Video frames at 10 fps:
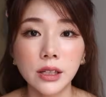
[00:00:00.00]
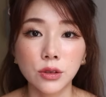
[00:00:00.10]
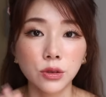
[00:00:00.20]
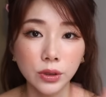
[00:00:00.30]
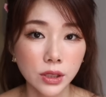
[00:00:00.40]

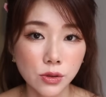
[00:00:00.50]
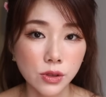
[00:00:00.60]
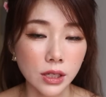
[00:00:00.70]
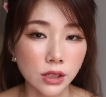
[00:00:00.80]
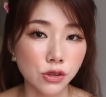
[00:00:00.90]
You don't want to
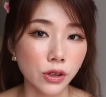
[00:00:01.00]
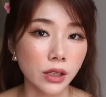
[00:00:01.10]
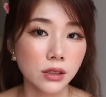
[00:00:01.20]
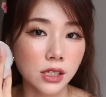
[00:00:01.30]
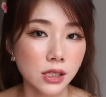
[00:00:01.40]
use any
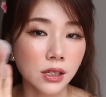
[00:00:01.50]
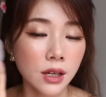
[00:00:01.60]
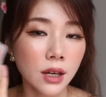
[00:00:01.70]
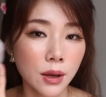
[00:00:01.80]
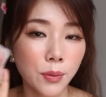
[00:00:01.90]
strength, just
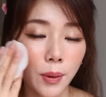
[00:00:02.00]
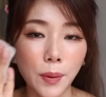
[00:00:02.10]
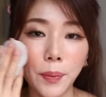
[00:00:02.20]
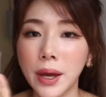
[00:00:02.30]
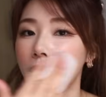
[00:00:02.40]

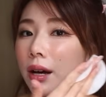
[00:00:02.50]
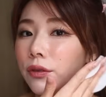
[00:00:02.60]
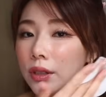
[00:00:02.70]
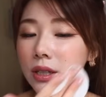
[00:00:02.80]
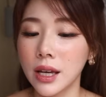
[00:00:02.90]
pat
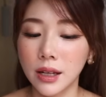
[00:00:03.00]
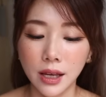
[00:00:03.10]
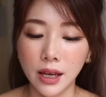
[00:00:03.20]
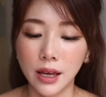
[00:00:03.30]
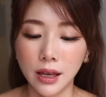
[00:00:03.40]
after that,
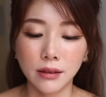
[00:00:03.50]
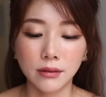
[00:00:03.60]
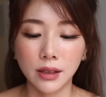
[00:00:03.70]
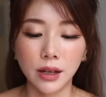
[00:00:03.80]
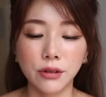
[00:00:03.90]

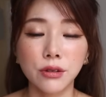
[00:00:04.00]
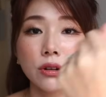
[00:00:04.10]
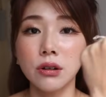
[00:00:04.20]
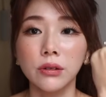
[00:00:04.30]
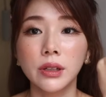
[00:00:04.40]
and there you
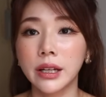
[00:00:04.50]
go.